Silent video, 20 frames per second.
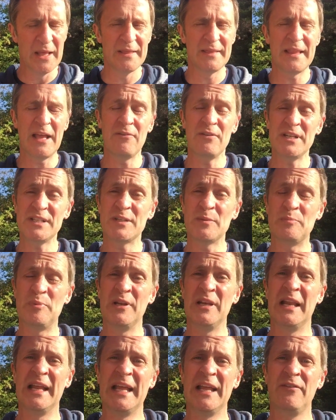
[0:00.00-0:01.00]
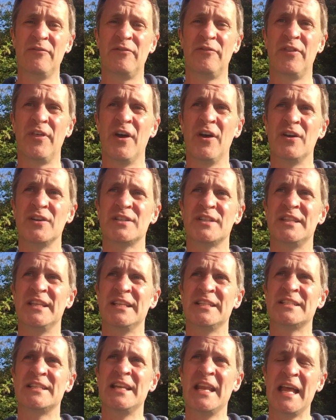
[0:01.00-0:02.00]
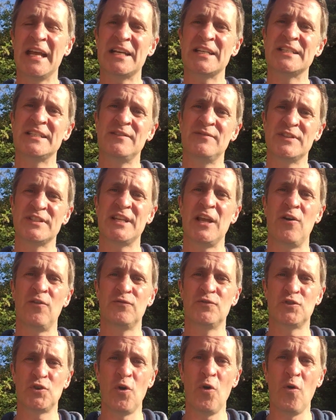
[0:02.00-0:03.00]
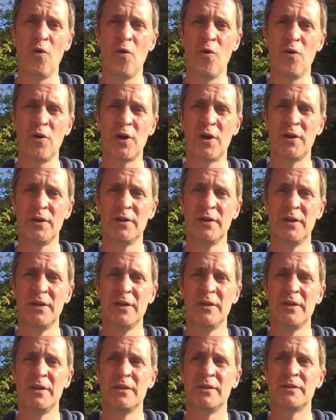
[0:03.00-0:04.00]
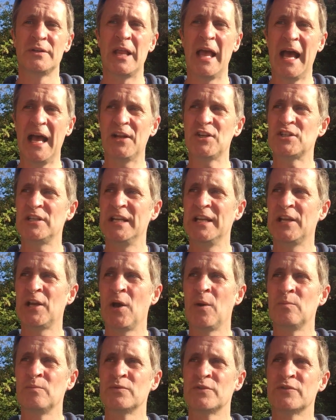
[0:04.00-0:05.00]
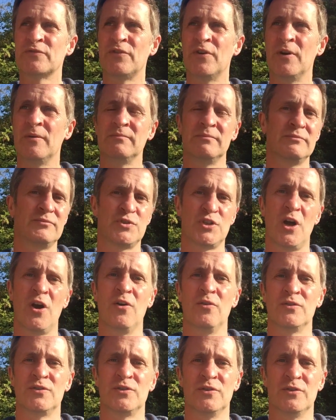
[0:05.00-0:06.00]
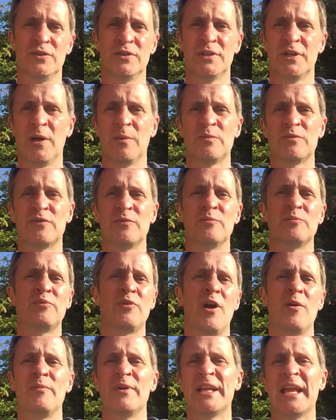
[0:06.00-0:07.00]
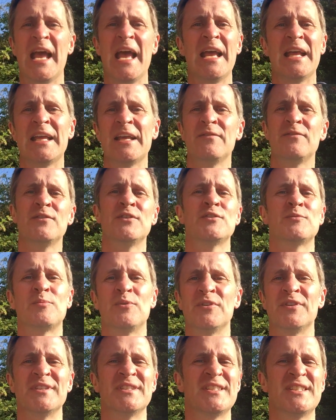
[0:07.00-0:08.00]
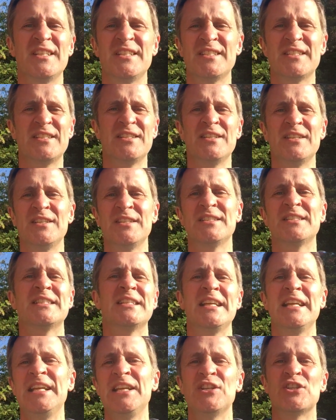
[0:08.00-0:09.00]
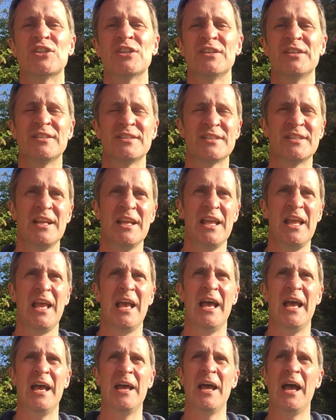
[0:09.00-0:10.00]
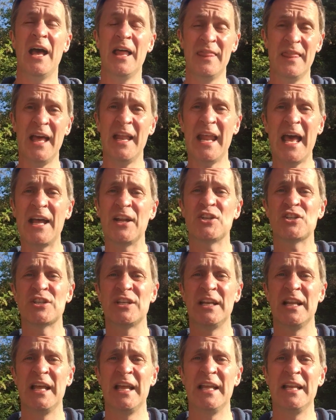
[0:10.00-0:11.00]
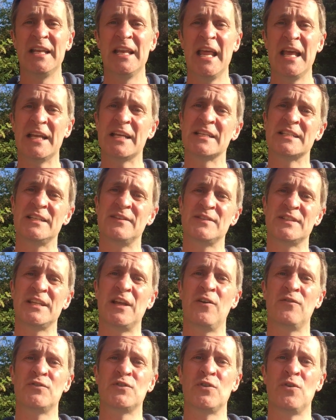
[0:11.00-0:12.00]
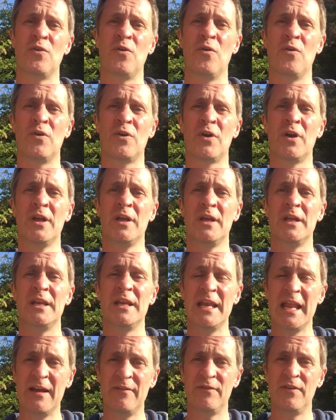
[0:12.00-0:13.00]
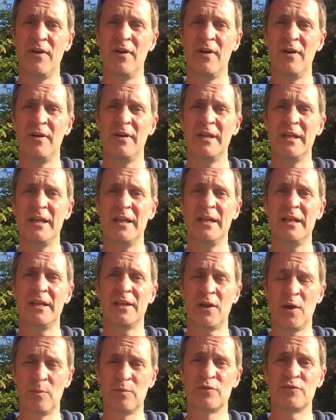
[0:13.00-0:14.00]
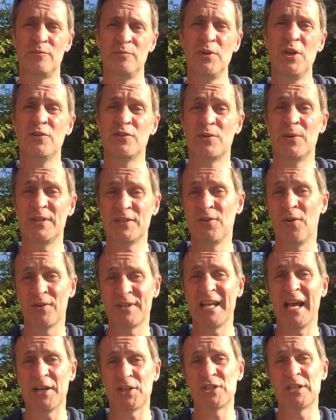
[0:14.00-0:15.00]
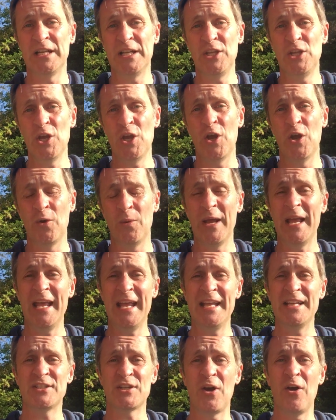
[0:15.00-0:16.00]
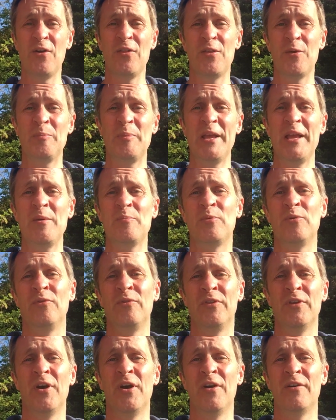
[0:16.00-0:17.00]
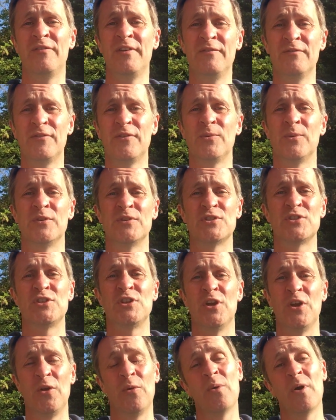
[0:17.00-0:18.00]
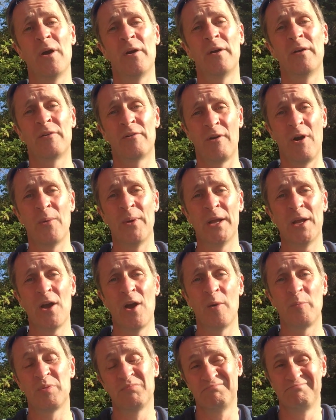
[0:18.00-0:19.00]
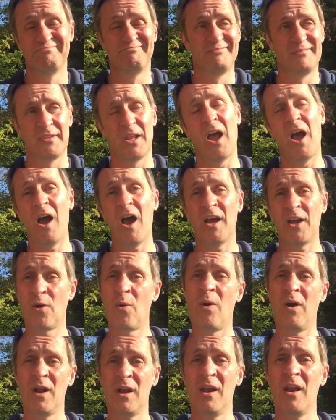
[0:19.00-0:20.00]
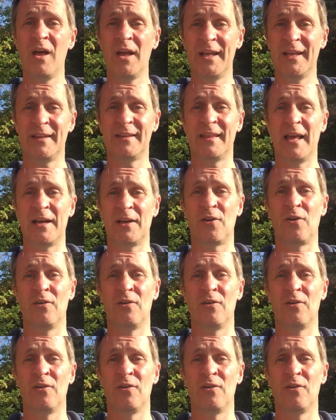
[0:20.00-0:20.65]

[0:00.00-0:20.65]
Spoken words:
There is a belief that this negative self-talk actually comes from childhood, comes from primary caregivers, brothers, sisters, teachers, and that actually negative self-talk never comes from you. So it's not actually you, it's other people that have influenced you growing up. I quite like that